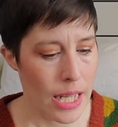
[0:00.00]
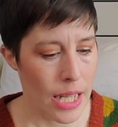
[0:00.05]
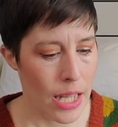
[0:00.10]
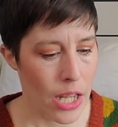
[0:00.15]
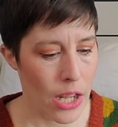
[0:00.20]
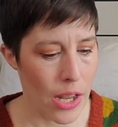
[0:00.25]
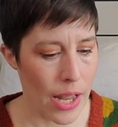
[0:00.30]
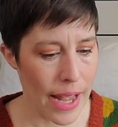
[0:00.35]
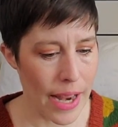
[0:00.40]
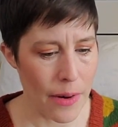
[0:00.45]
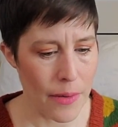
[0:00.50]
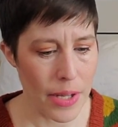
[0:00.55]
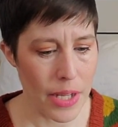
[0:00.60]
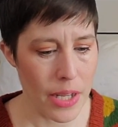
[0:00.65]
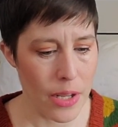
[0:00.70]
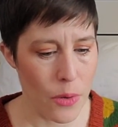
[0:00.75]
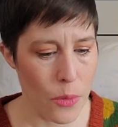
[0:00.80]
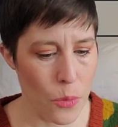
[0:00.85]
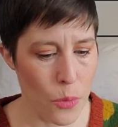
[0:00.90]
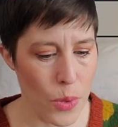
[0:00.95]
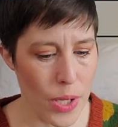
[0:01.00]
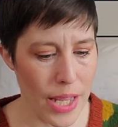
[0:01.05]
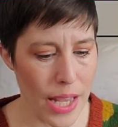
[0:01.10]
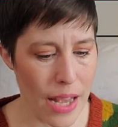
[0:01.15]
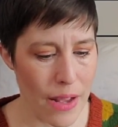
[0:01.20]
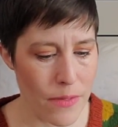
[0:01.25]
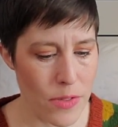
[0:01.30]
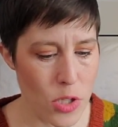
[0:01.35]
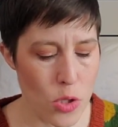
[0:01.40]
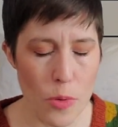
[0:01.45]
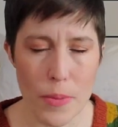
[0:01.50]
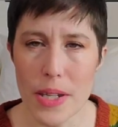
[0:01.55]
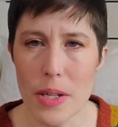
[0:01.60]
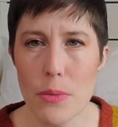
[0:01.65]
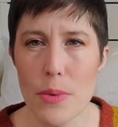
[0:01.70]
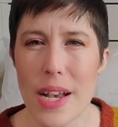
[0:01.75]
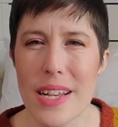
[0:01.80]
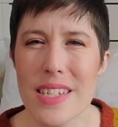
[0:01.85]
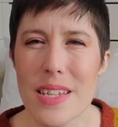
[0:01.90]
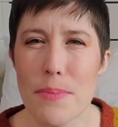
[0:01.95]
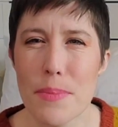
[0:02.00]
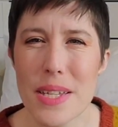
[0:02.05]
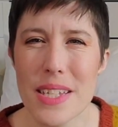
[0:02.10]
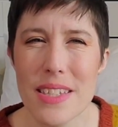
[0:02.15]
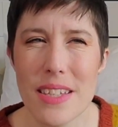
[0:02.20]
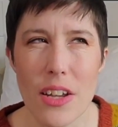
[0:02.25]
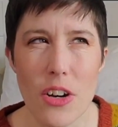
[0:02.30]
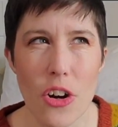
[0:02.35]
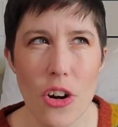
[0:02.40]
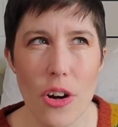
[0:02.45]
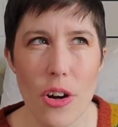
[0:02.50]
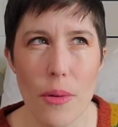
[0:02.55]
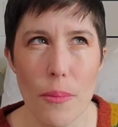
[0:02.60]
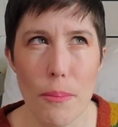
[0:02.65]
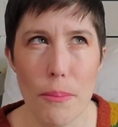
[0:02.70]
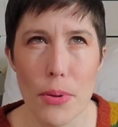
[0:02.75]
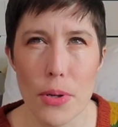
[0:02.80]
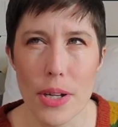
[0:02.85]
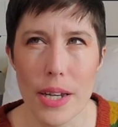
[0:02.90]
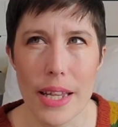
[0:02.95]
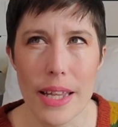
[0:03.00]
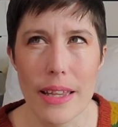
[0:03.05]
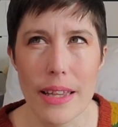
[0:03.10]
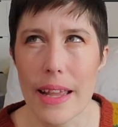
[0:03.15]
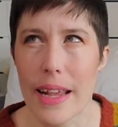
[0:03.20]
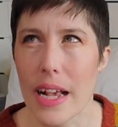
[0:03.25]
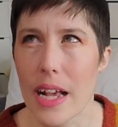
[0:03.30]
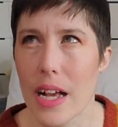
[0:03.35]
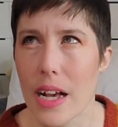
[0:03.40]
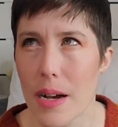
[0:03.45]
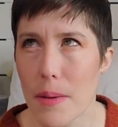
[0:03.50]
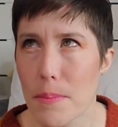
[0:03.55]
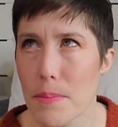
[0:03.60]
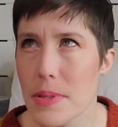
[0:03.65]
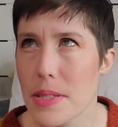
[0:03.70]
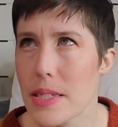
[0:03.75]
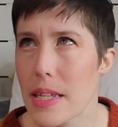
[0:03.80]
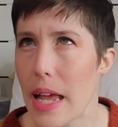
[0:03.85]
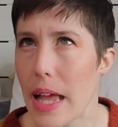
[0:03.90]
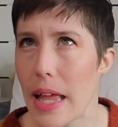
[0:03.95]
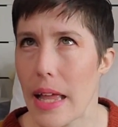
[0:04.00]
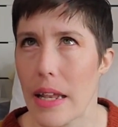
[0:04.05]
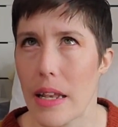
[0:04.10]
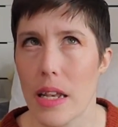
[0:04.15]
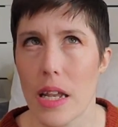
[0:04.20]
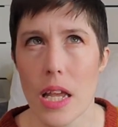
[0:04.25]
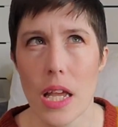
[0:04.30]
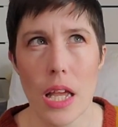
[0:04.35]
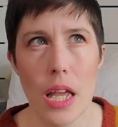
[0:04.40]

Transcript: area, we have so many recipes that are put in like cups and